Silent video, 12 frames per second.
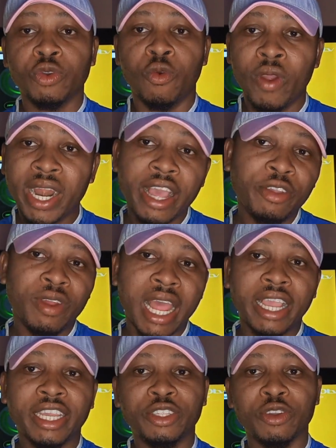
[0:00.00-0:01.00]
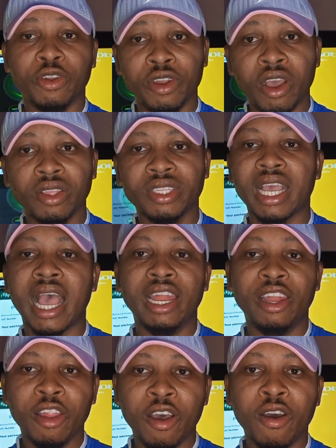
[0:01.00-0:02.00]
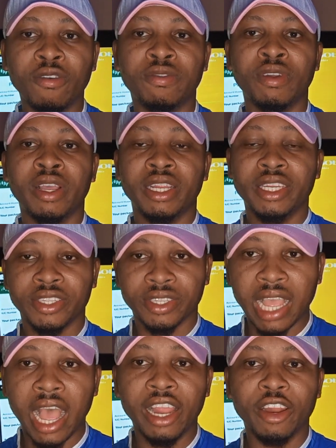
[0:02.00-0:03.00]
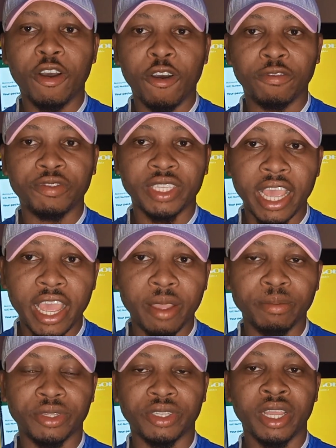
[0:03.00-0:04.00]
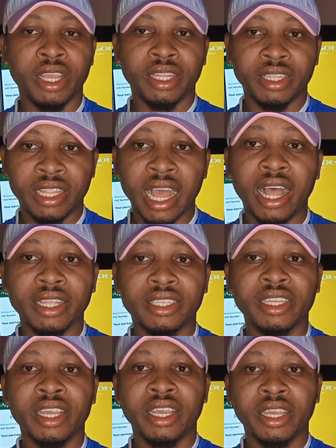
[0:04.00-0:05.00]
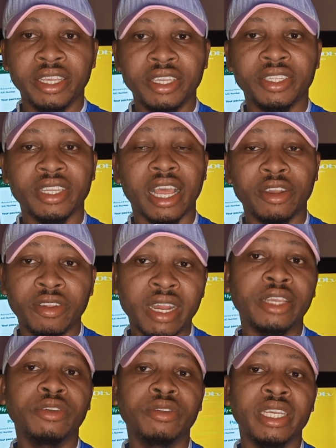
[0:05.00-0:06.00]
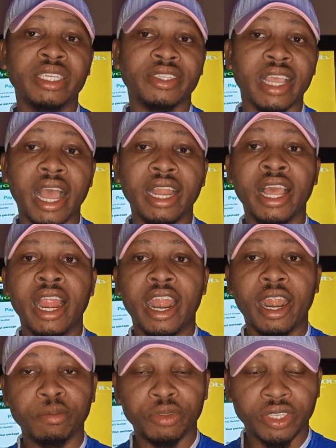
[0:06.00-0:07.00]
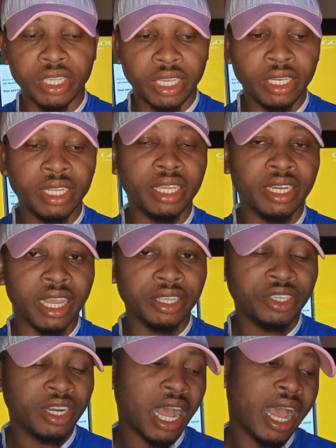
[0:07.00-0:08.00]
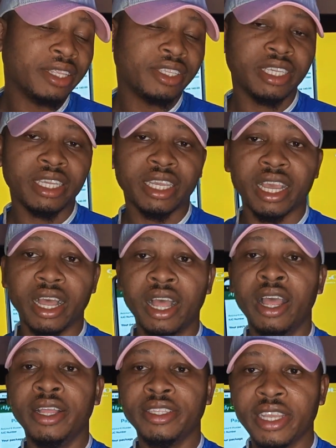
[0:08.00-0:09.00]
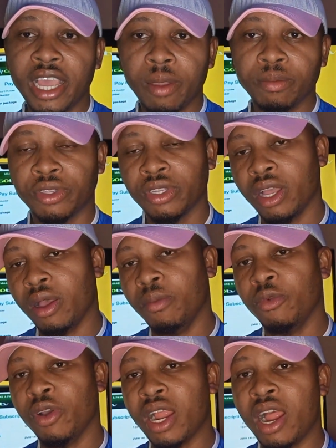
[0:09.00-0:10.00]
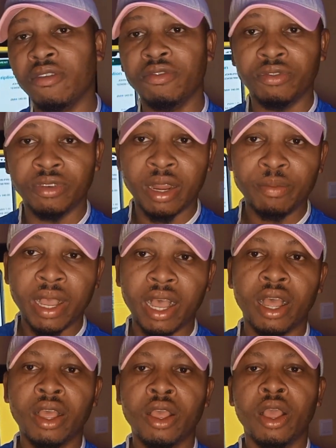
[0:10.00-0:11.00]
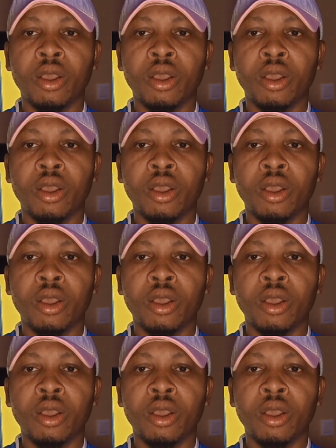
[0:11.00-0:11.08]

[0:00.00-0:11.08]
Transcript: whether you like it or not, I love the style of Tems. That is another unique style I'm seeing in Nigeria. I think uh, Tems, um, we have Rema,